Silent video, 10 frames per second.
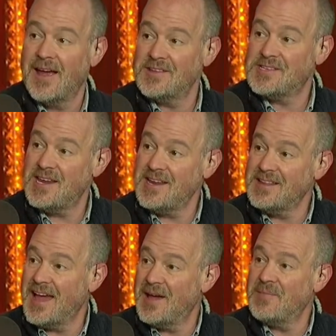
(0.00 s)
and CeeDee
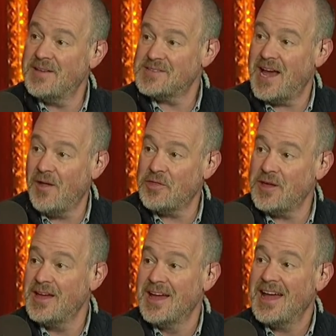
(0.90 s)
Lamb is
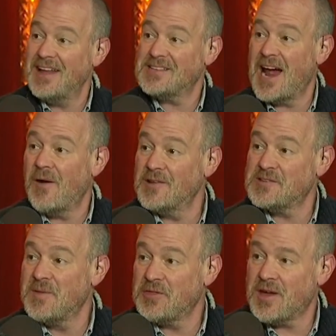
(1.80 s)
healthy and Tyron
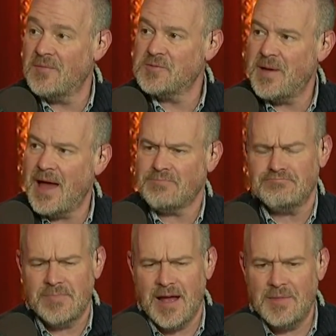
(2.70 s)
Smith comes back,
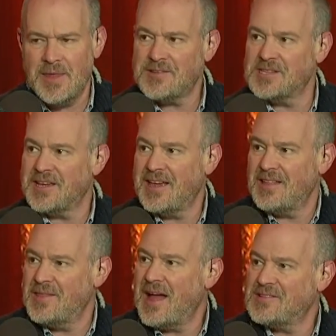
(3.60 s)
that's and, the that's the key,
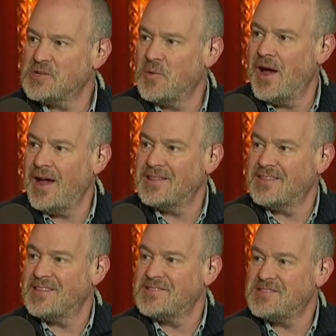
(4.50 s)
and that's the way
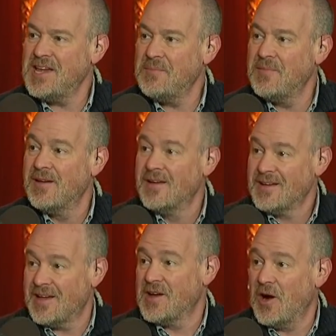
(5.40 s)
that this team
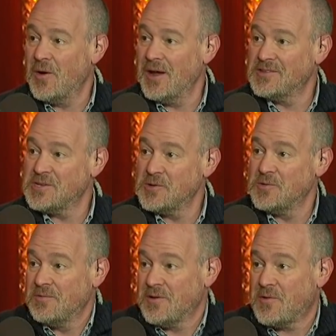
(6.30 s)
can go
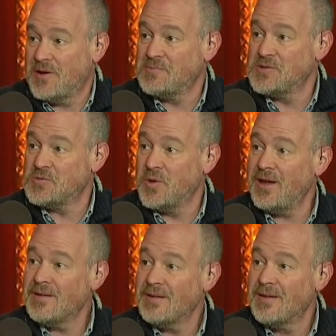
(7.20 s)
into Christmas
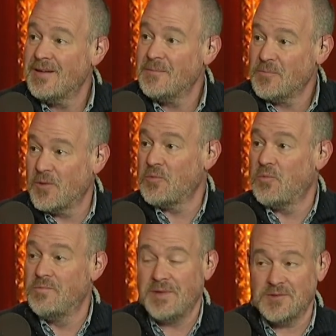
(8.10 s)
week with,
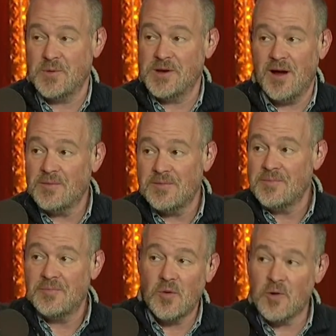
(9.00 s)
as we know,
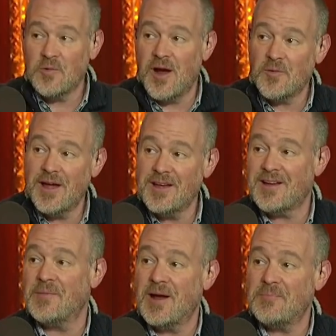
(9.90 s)
more runway
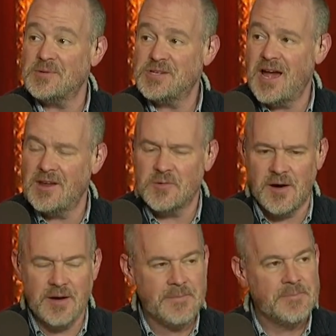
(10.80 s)
coming up in
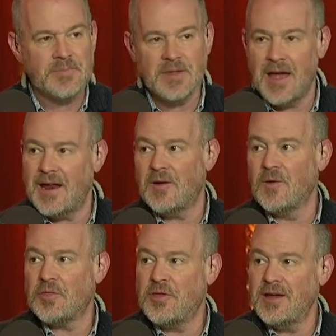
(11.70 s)
January. And I
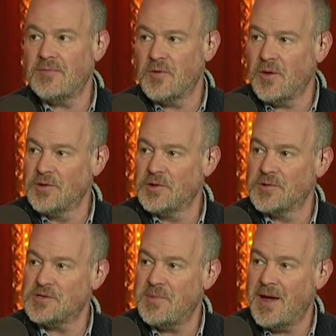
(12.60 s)
don't think, with all due
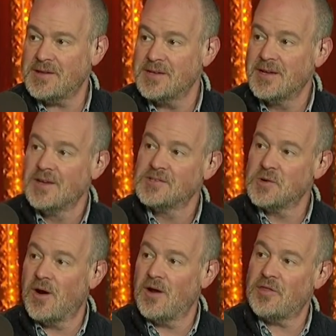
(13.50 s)
respect
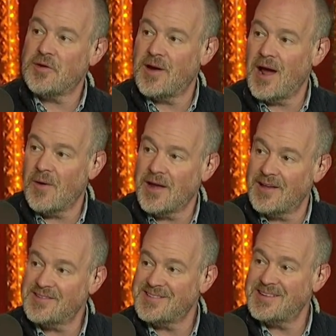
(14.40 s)
to our third-hour
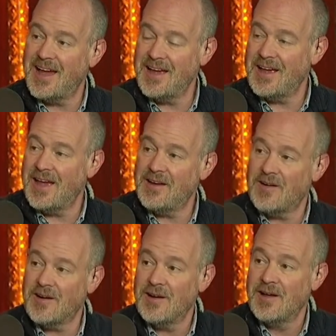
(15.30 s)
guest today and
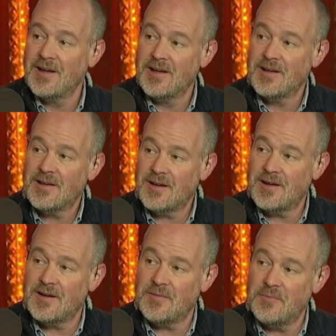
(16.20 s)
our
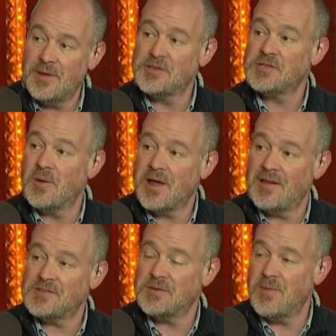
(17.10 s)
uh, mid-show
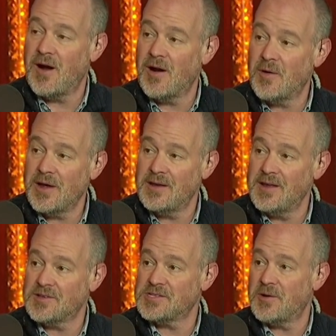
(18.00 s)
guest tomorrow, and
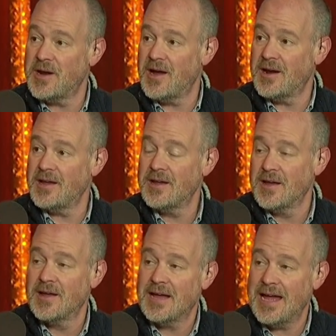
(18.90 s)
Nick Sirianni
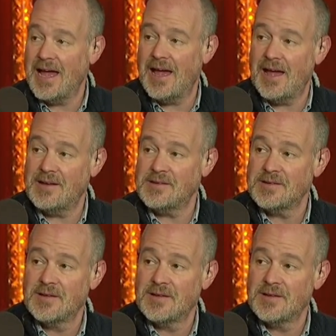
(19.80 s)
and